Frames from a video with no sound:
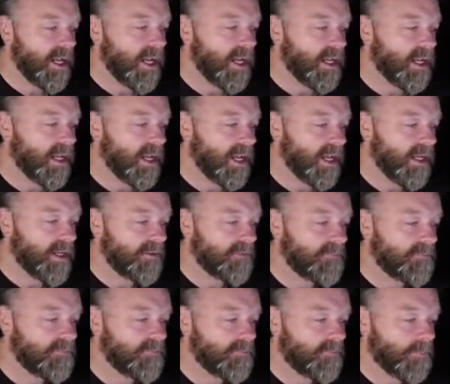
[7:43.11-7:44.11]

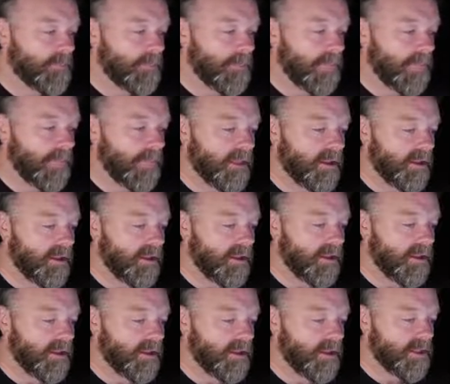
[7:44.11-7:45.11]
Again,
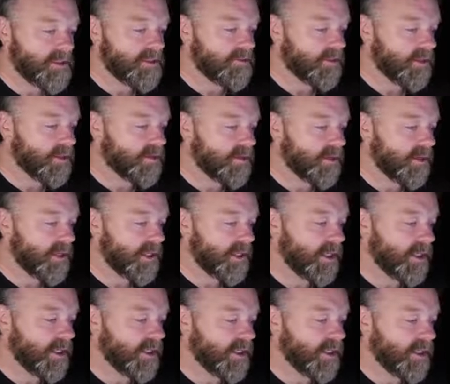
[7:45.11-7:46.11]
that's
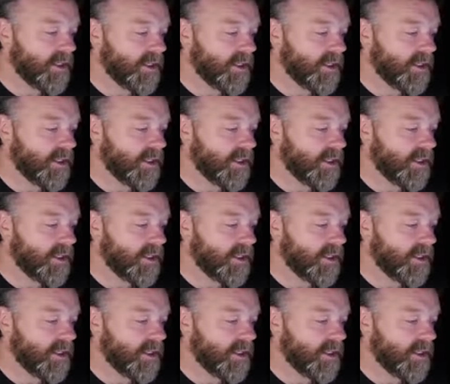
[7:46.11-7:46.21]
required.